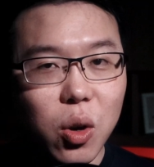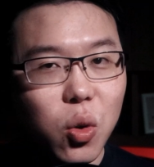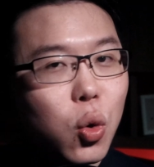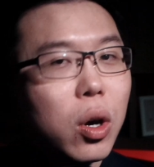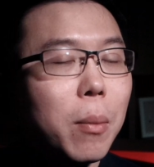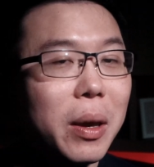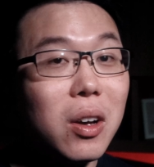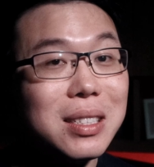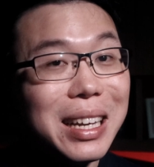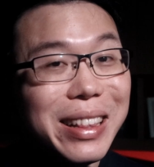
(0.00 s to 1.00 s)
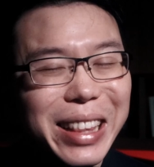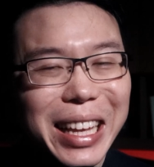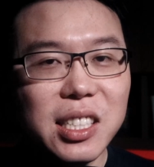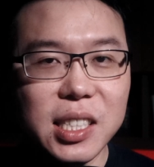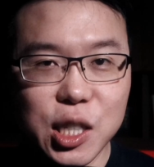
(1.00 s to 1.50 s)
on Google because it
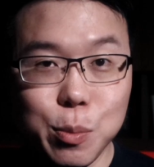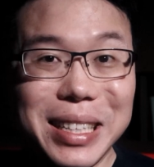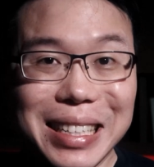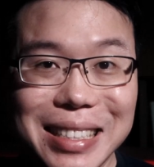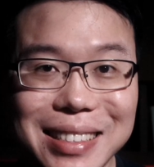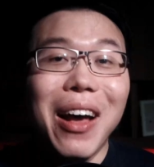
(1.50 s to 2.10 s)
needs the speed.